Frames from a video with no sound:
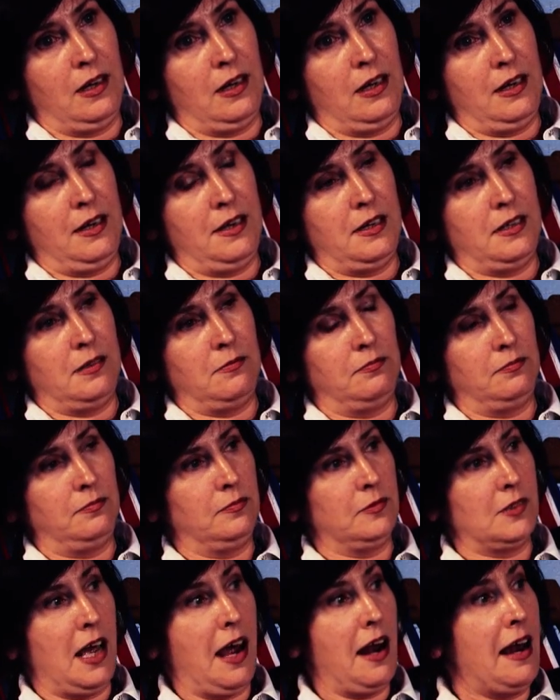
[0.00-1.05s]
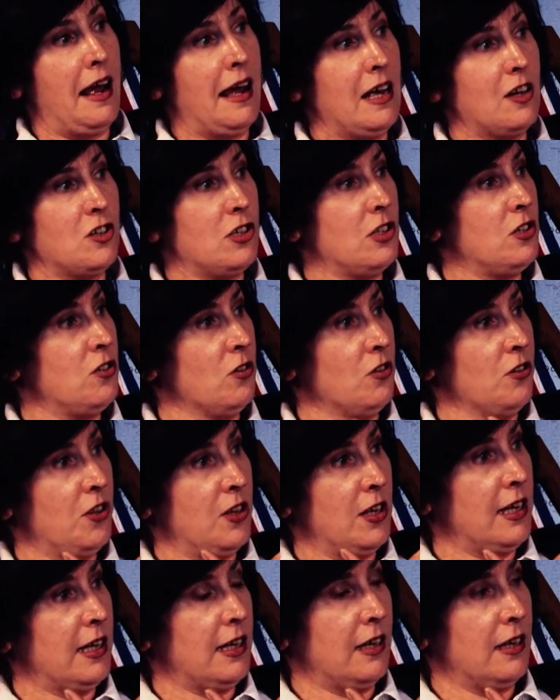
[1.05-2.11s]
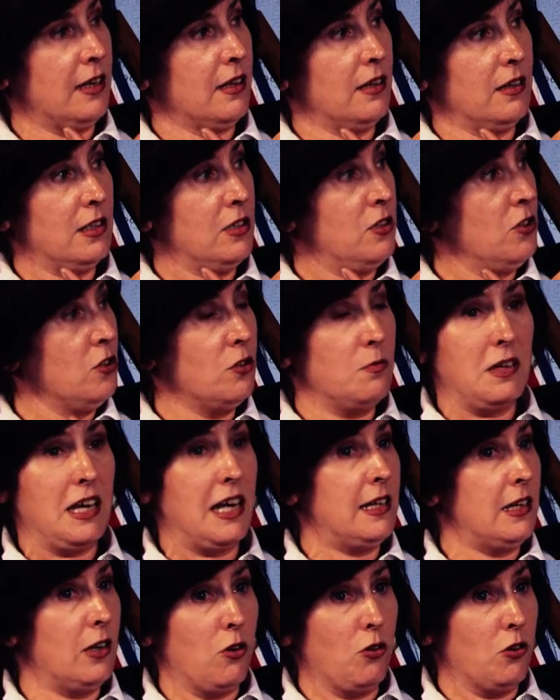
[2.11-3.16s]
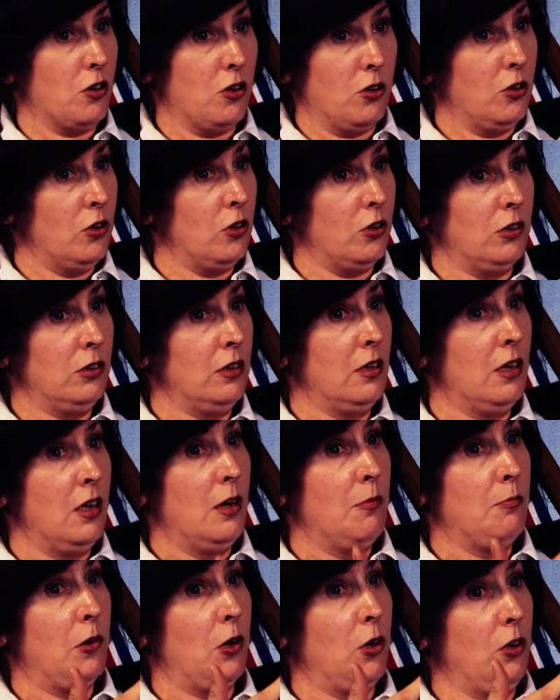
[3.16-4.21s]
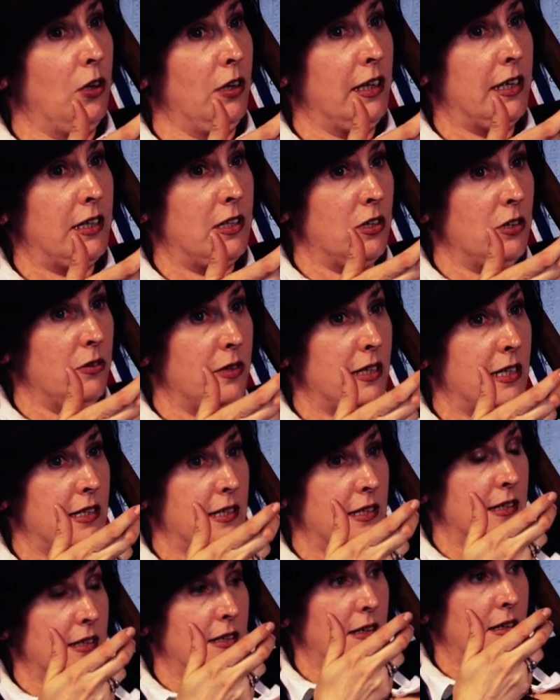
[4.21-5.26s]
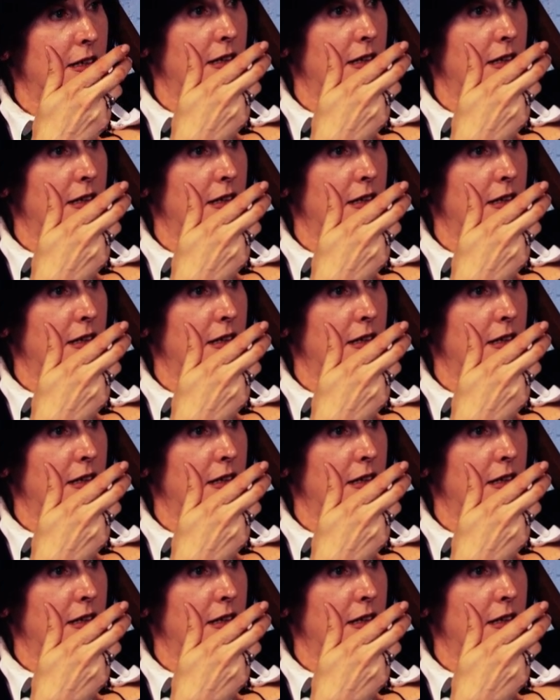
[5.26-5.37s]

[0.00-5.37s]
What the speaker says: And I actually don't think they do me any good at all, but all they do is